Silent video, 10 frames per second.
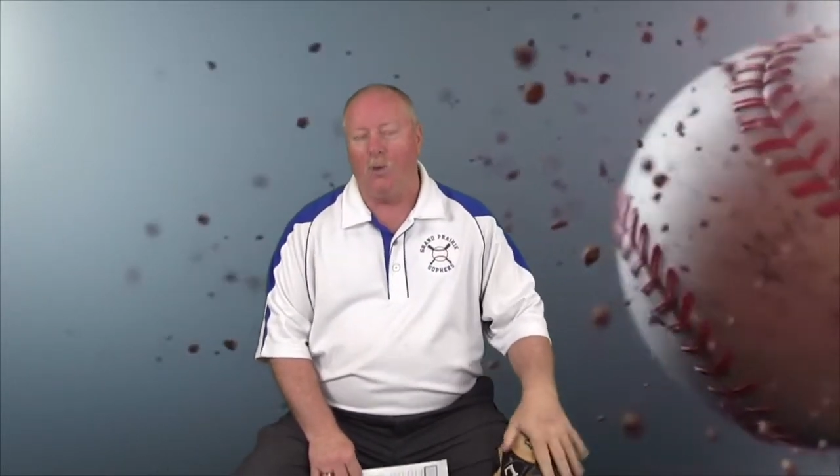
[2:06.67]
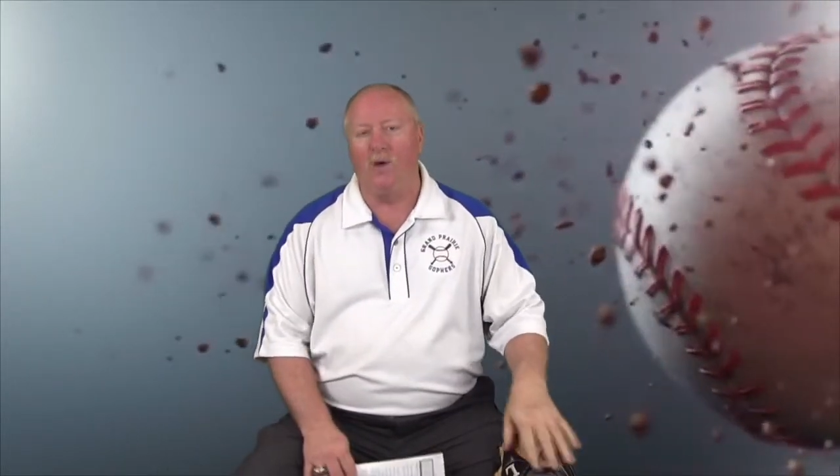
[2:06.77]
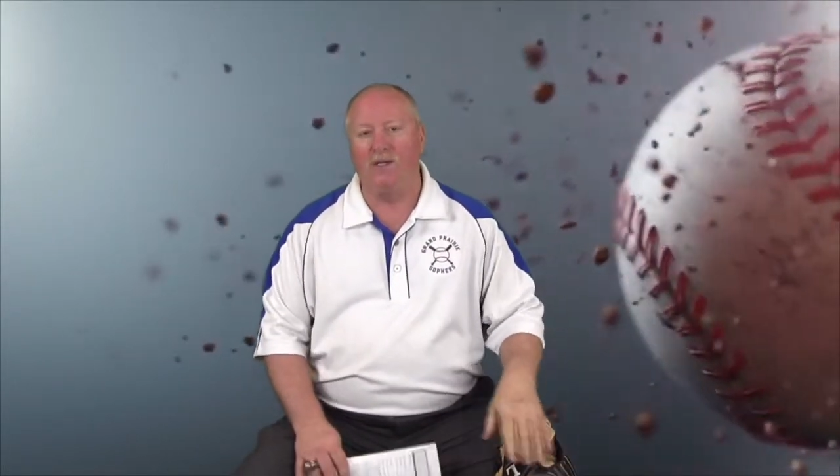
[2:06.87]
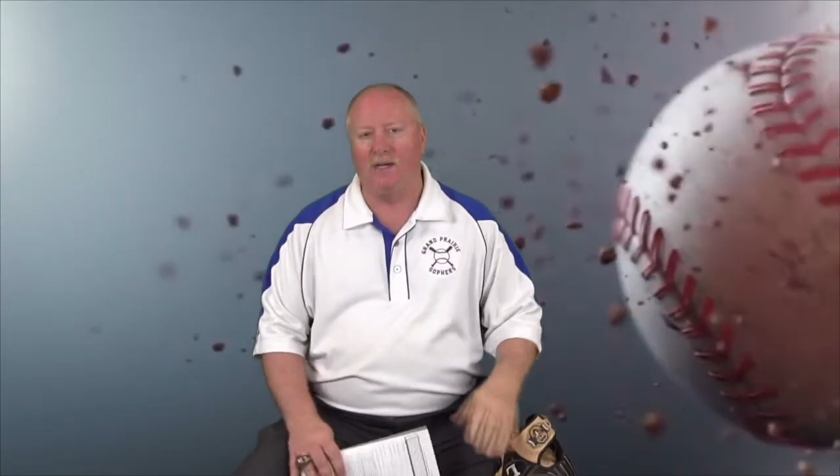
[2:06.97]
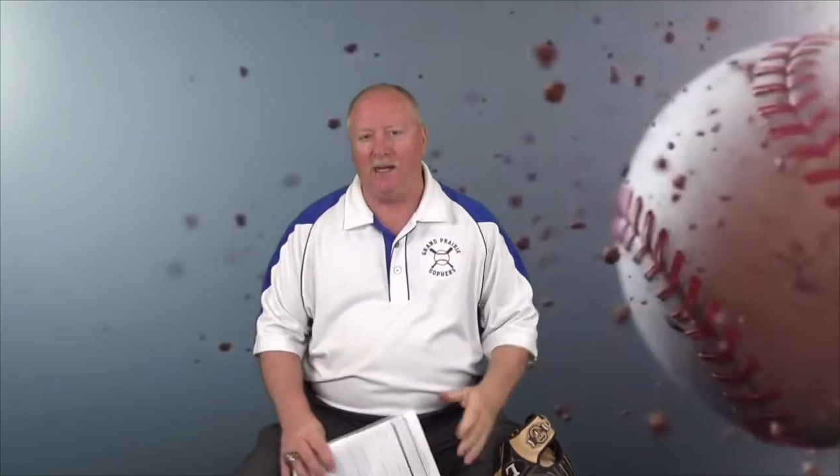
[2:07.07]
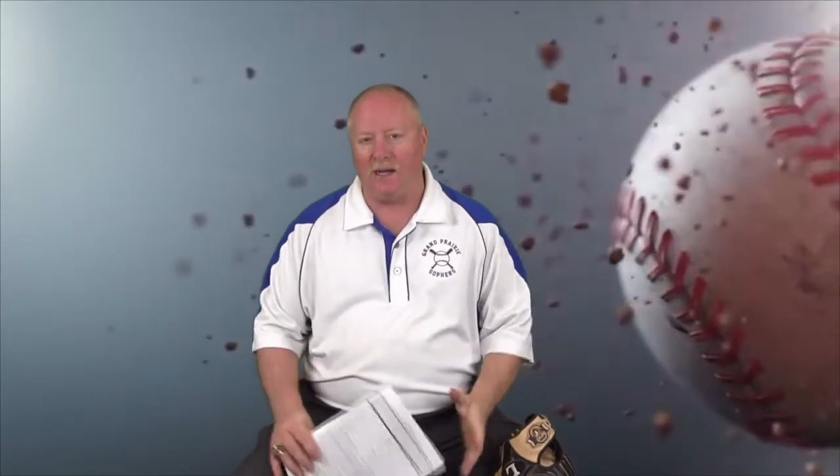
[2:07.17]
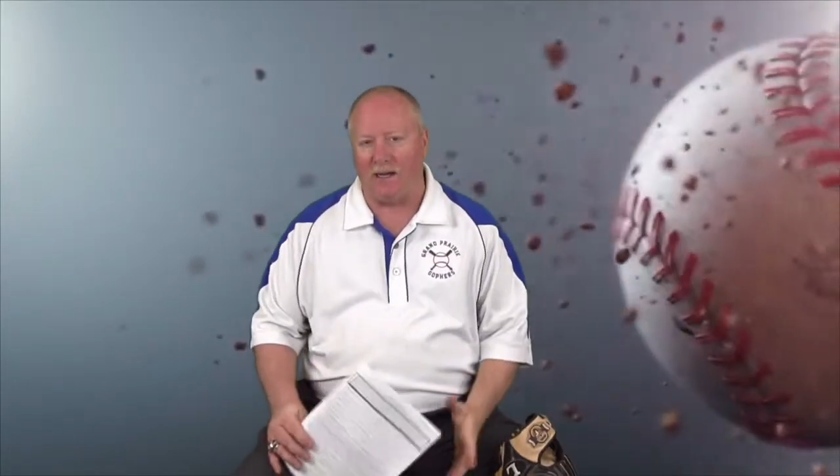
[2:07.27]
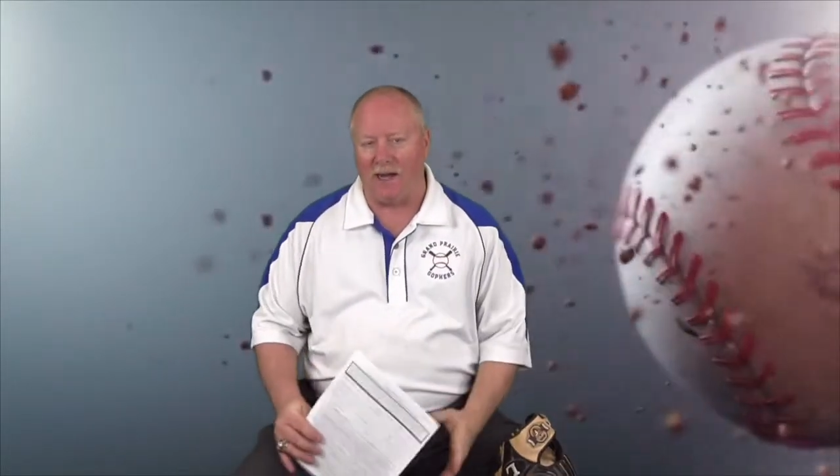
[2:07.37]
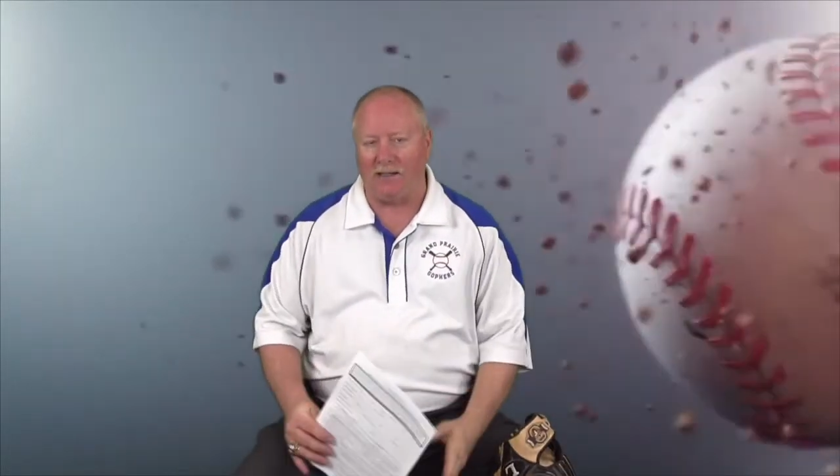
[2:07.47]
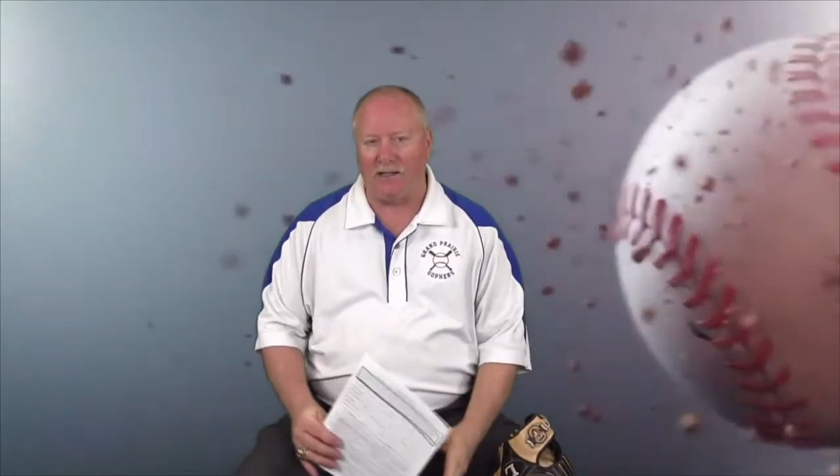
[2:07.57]
Once again,
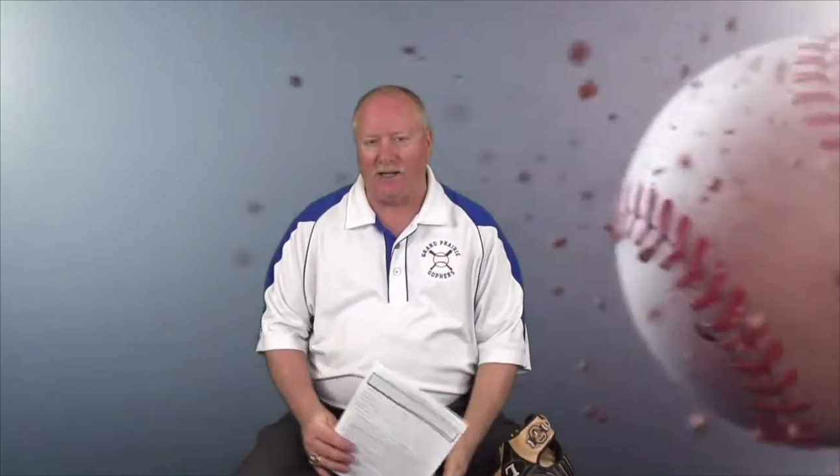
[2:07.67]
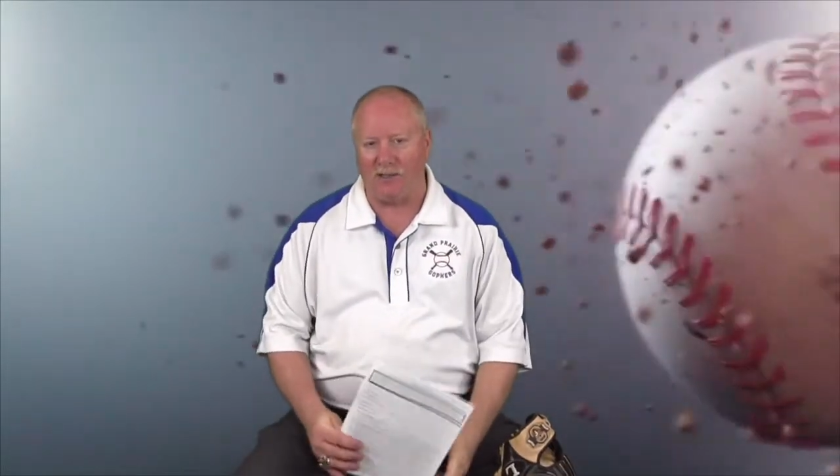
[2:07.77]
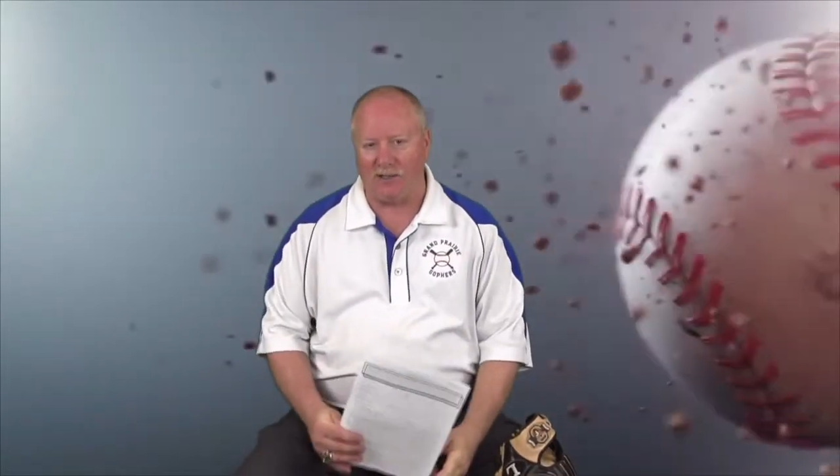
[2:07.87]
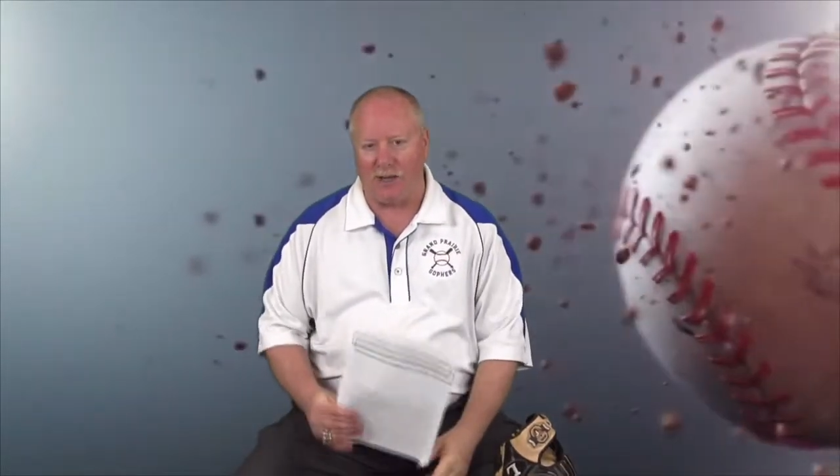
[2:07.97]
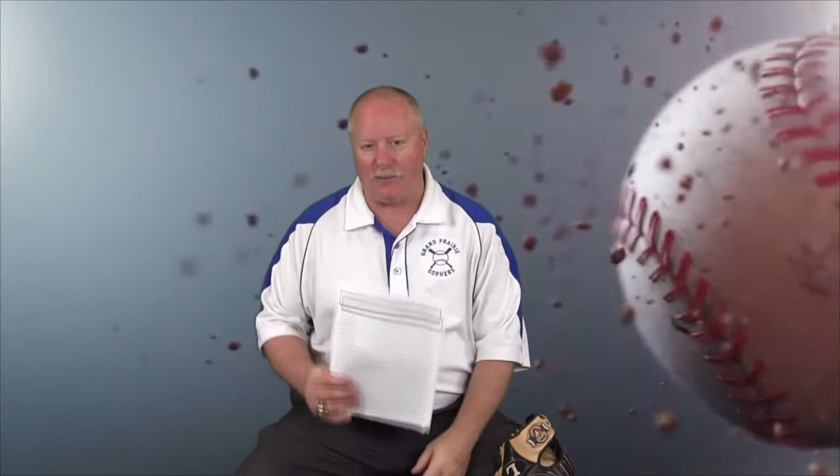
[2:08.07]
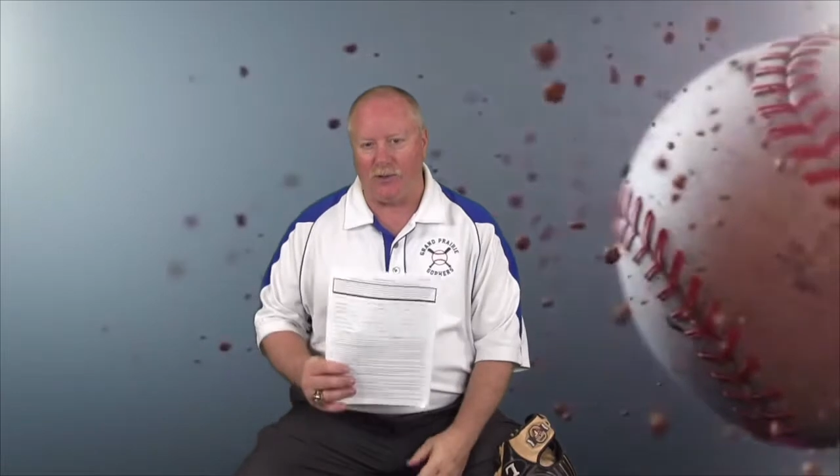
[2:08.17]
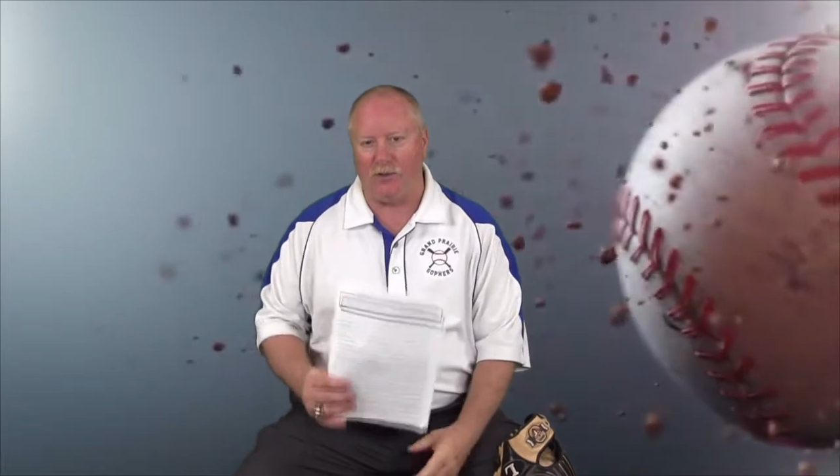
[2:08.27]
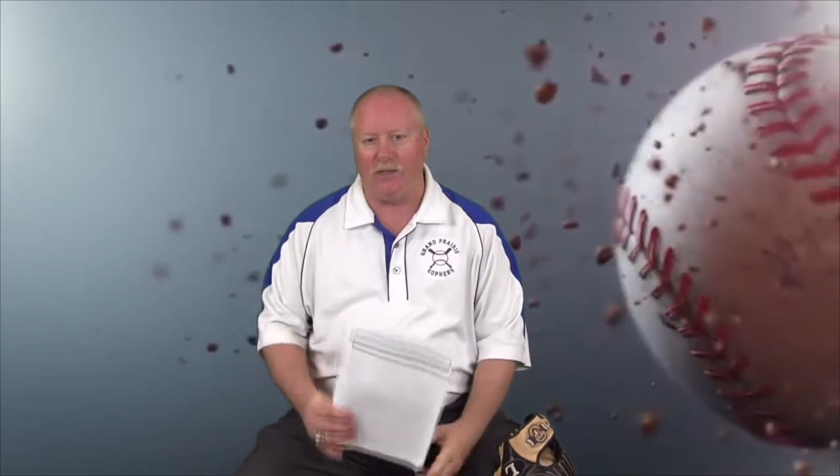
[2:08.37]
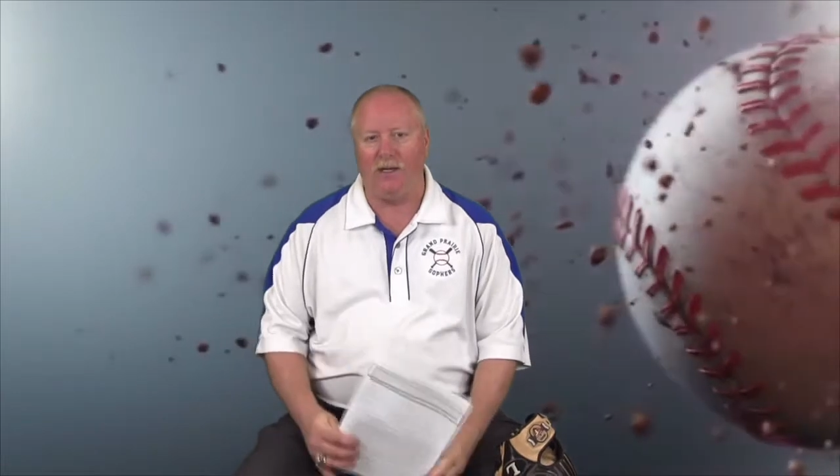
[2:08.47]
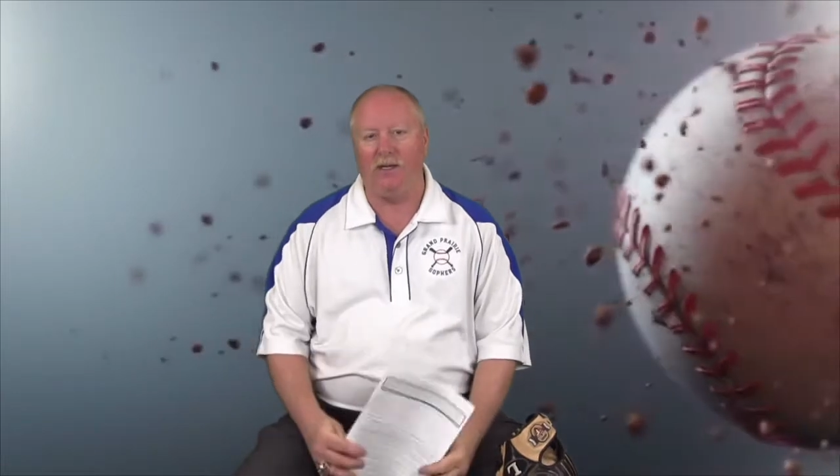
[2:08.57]
I'd like to take this
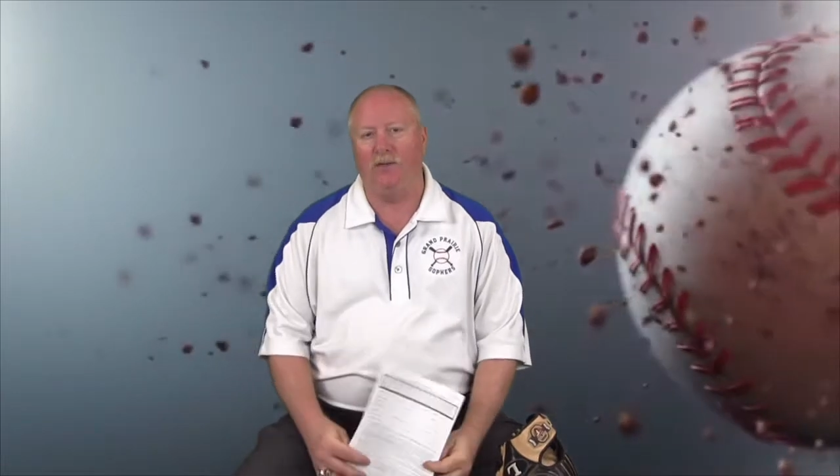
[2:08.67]
opportunity